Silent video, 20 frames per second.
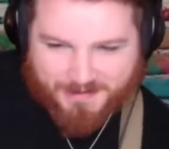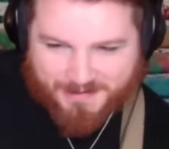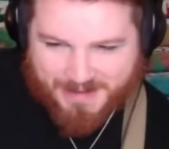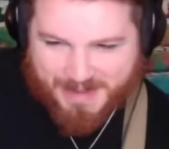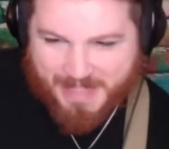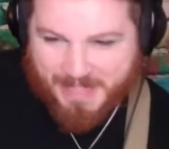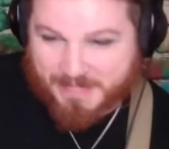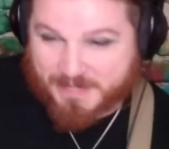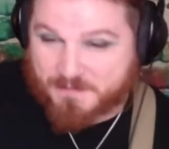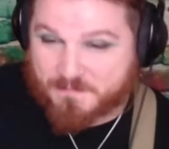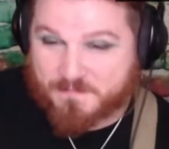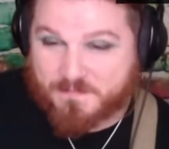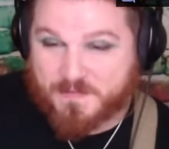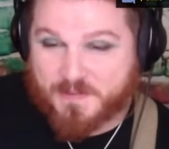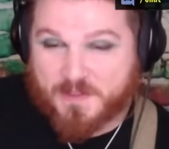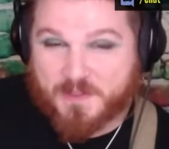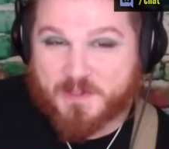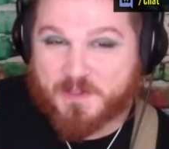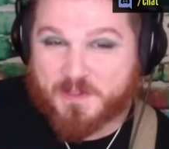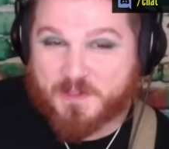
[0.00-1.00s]
I can
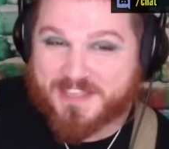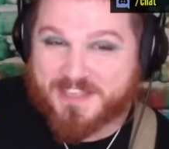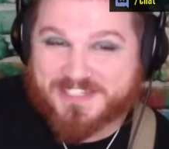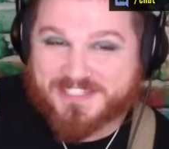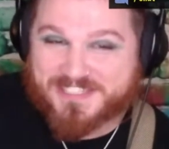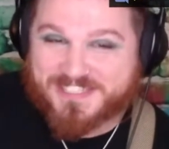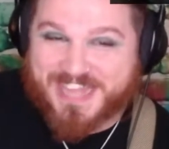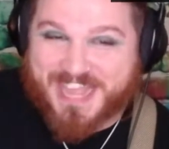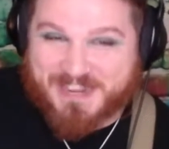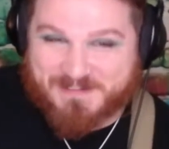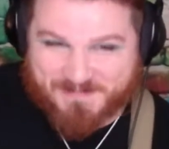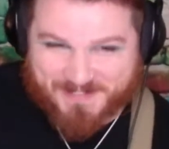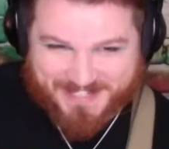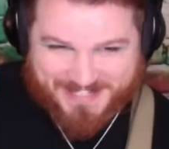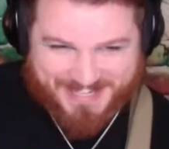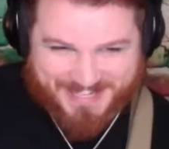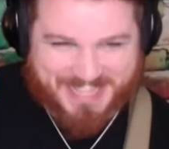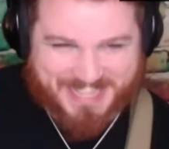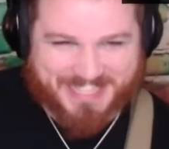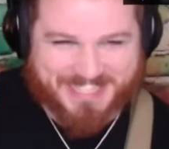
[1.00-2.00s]
feel the
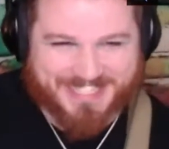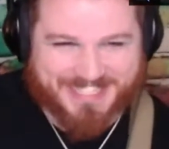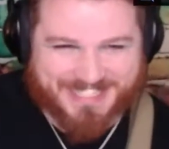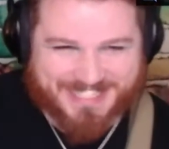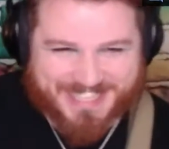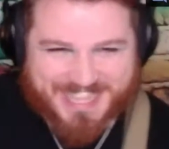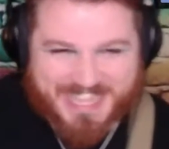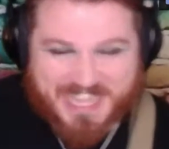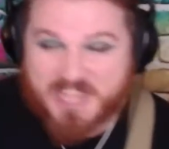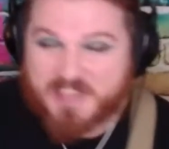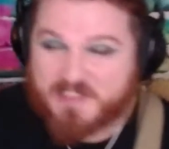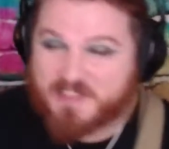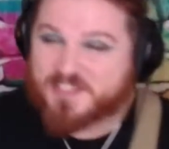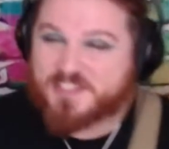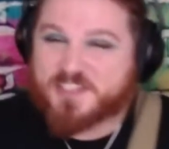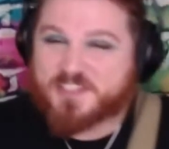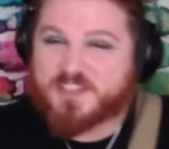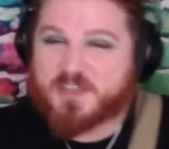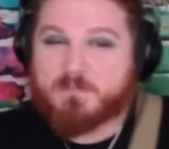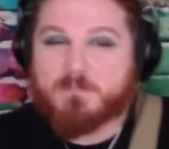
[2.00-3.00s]
excitement. This
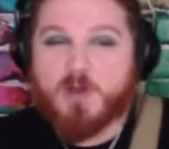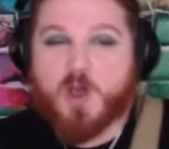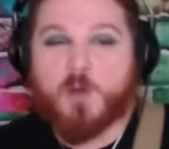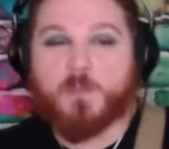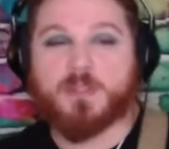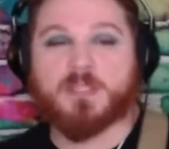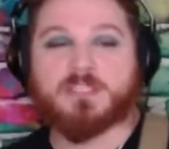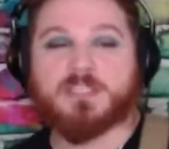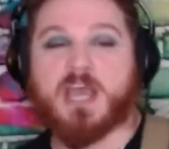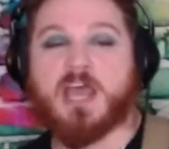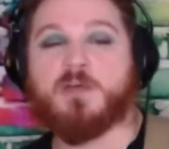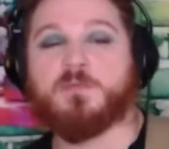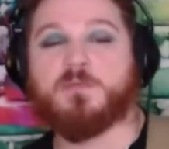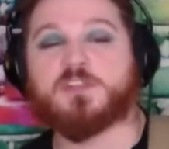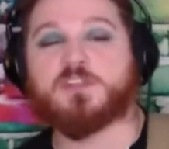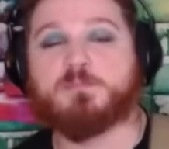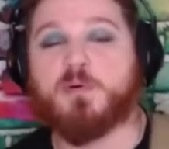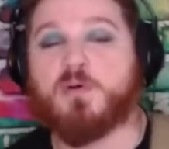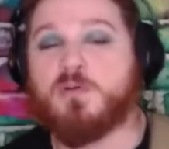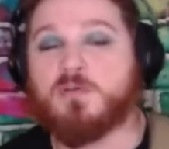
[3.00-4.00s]
is the moment I was
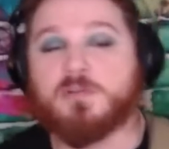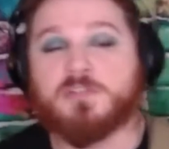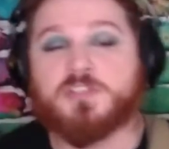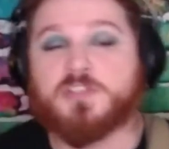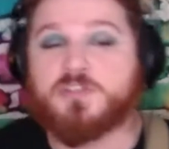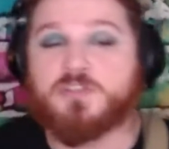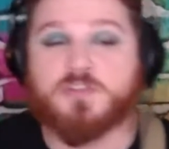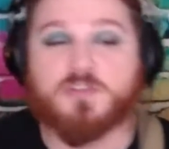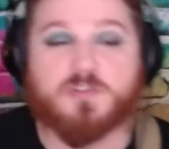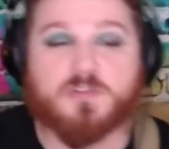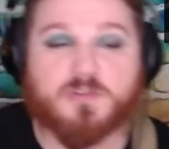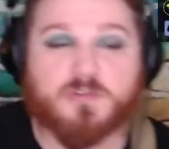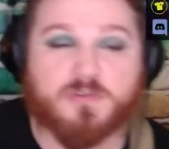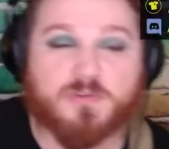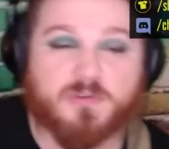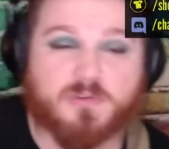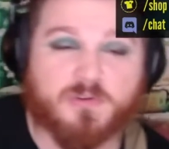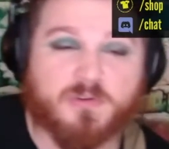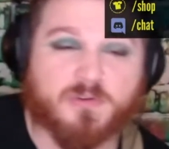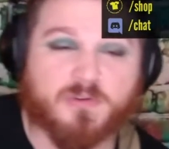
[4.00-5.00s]
born to do.
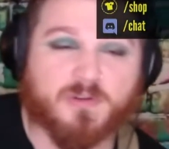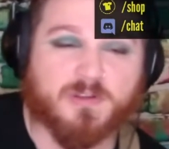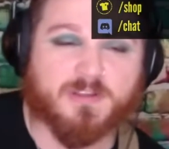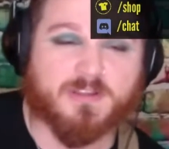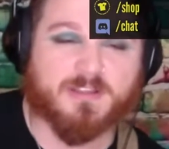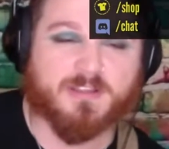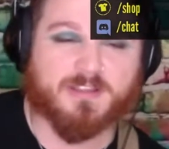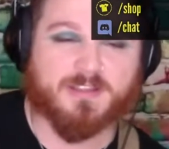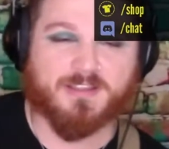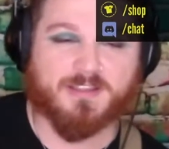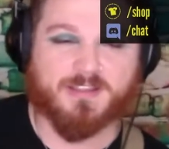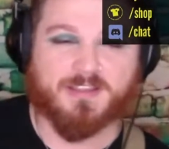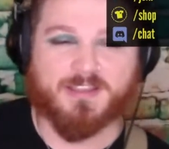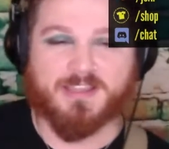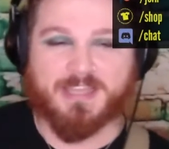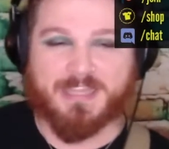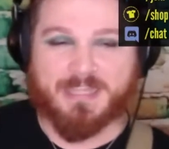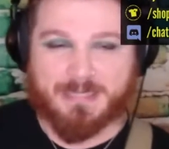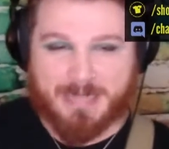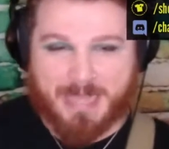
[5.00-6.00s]

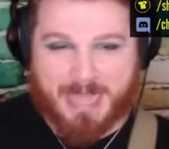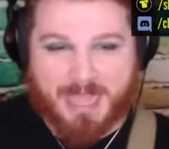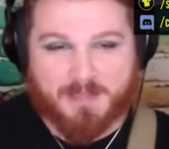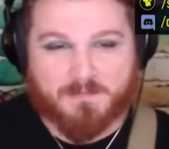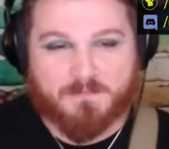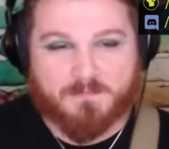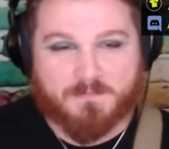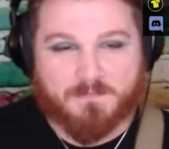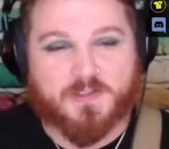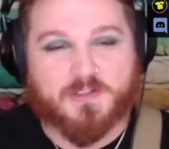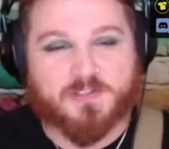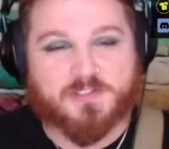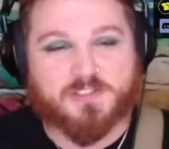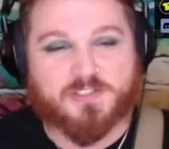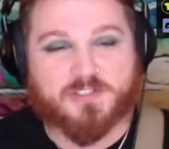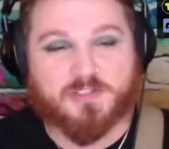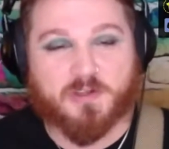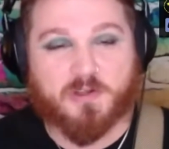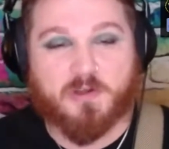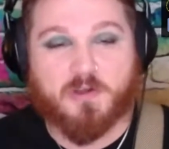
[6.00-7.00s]
And I feel
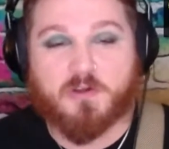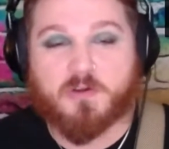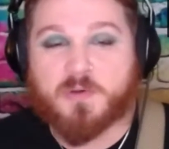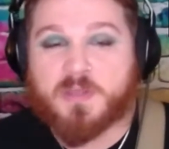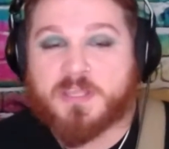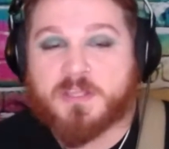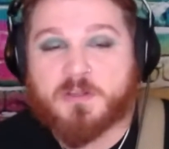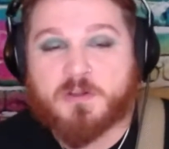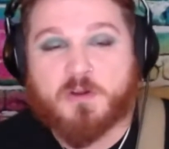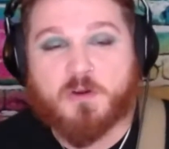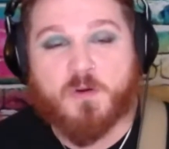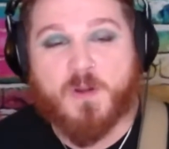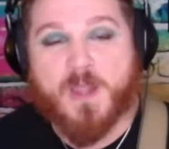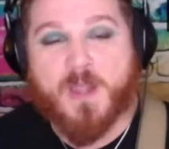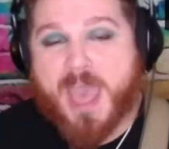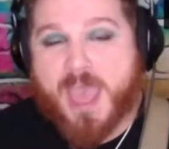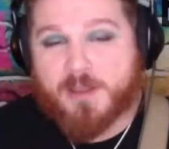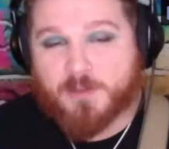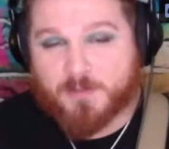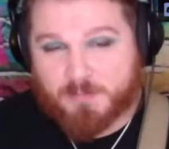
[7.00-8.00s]
so
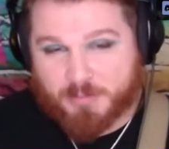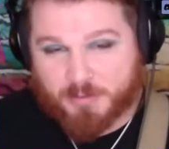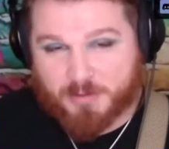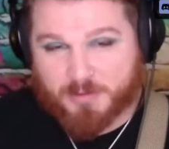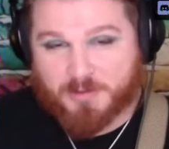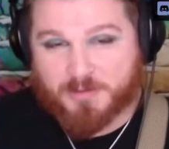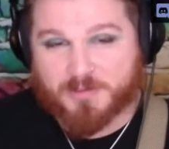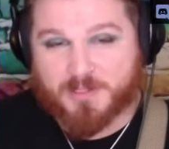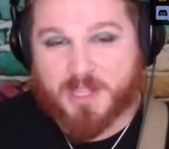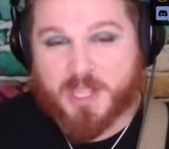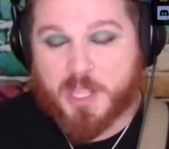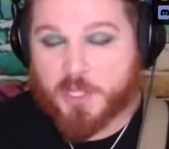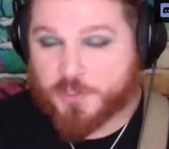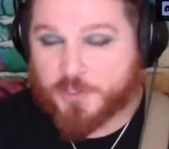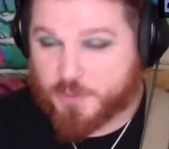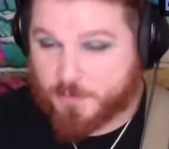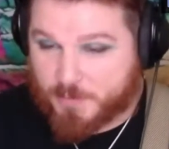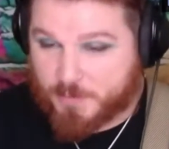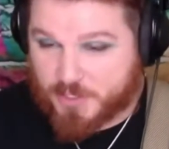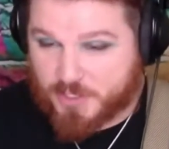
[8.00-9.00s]
incredible
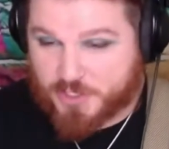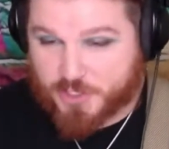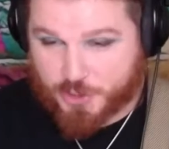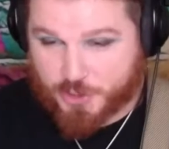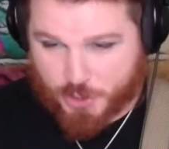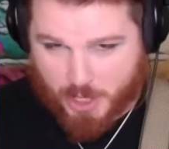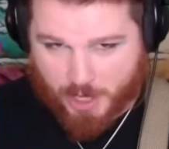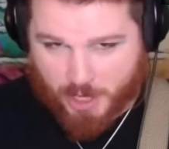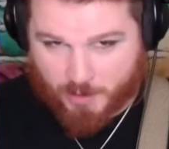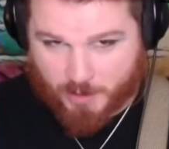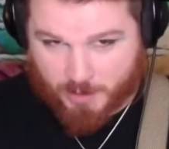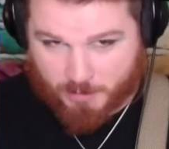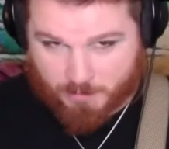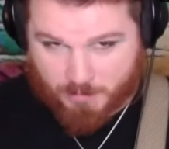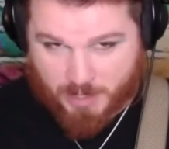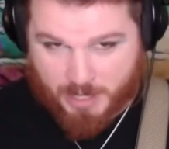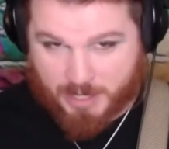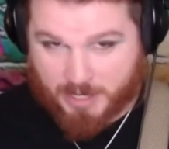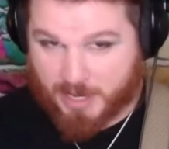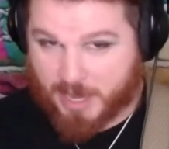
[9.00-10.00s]
to be sharing
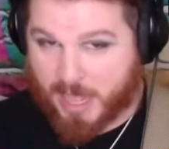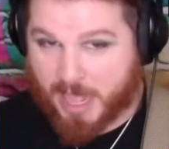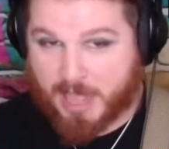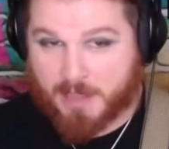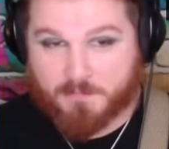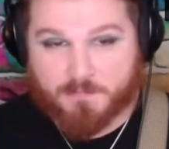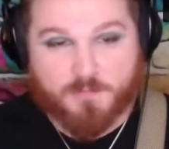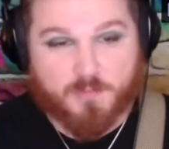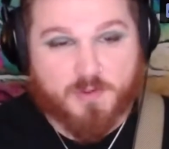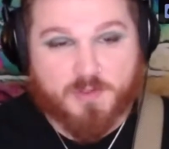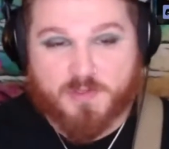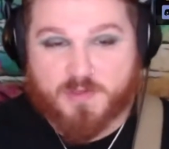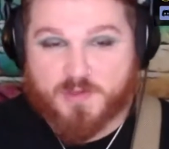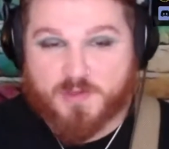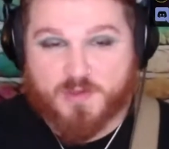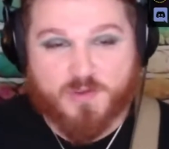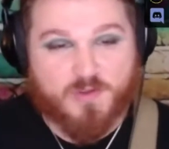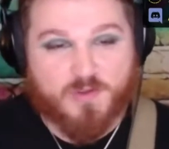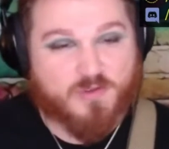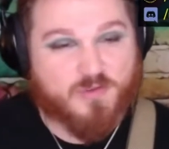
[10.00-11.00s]
my life with you.